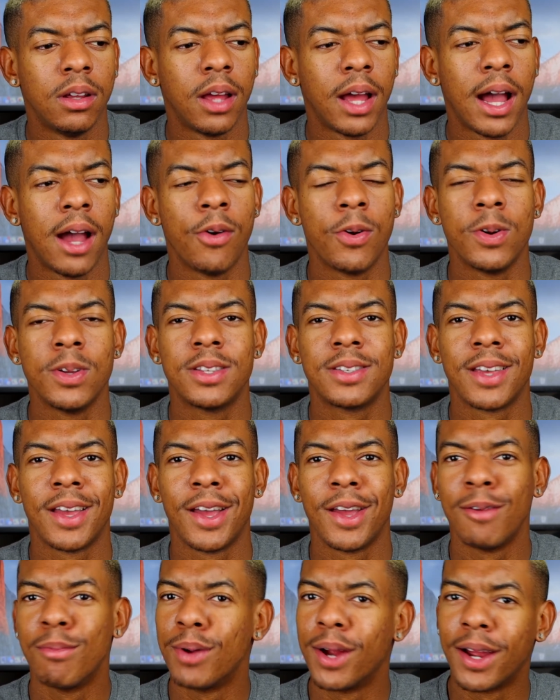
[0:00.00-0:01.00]
I would
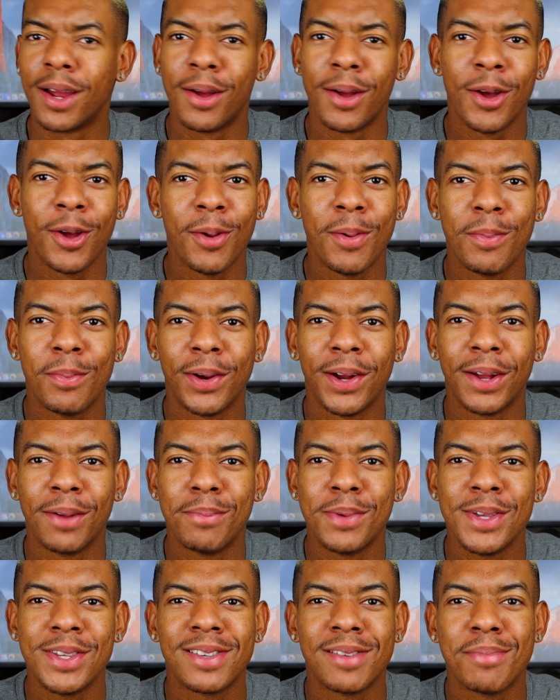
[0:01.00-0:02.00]
say bring a bring a
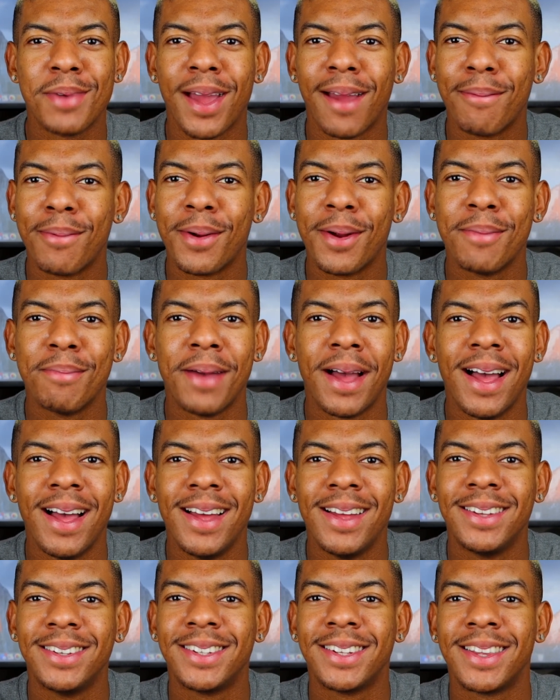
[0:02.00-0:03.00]
piece of paper and
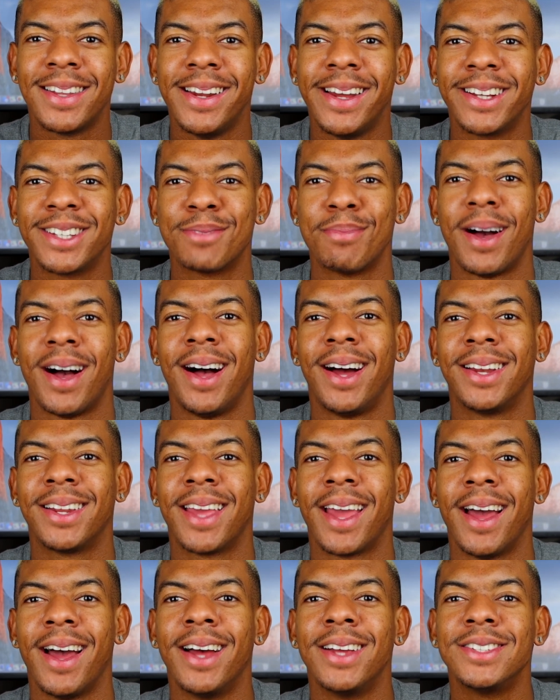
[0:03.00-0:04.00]
pen to the next
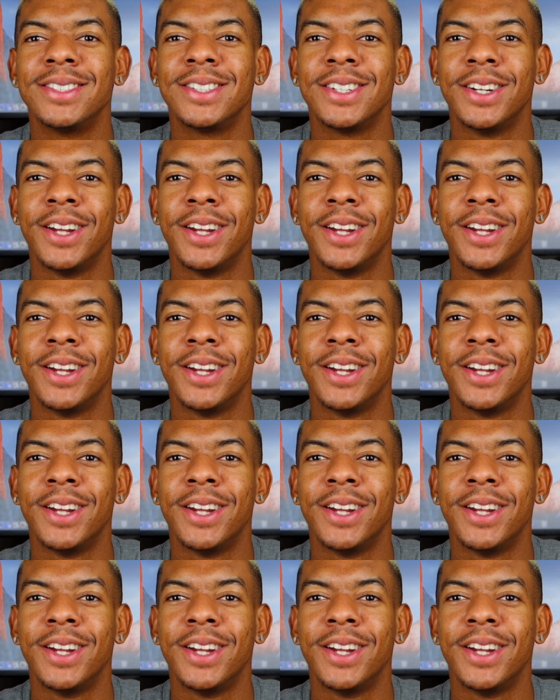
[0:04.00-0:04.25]
podcast.